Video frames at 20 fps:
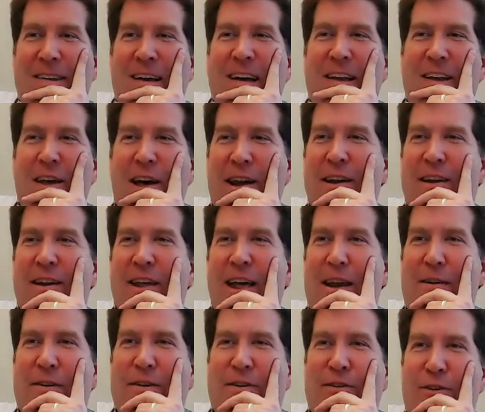None
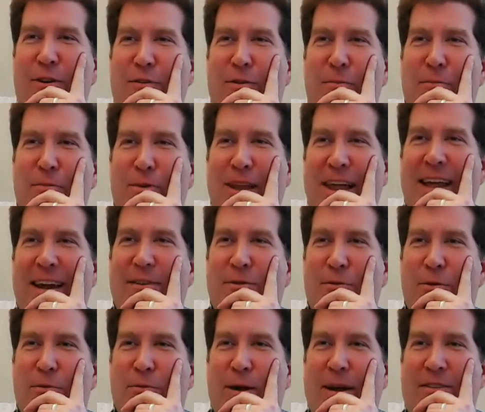of us are from
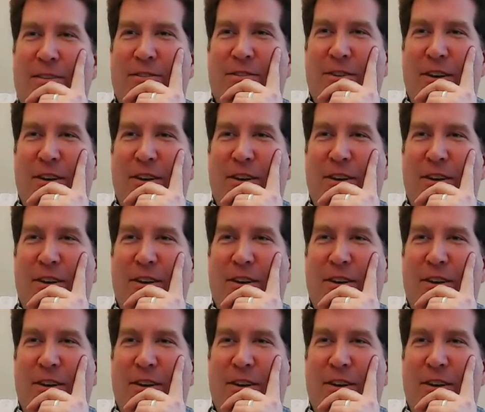planets with red